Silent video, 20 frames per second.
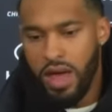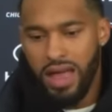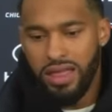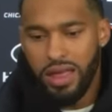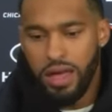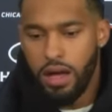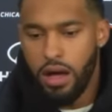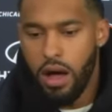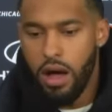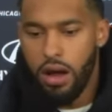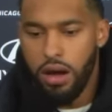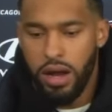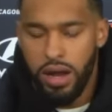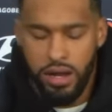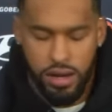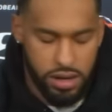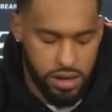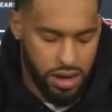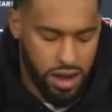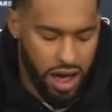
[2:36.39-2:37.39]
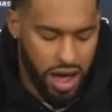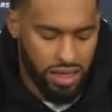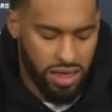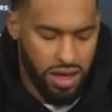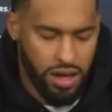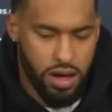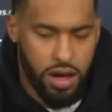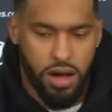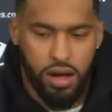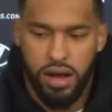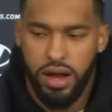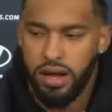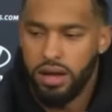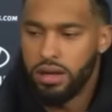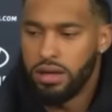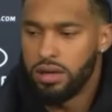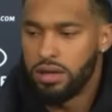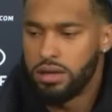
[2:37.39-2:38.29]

Yeah, I think all that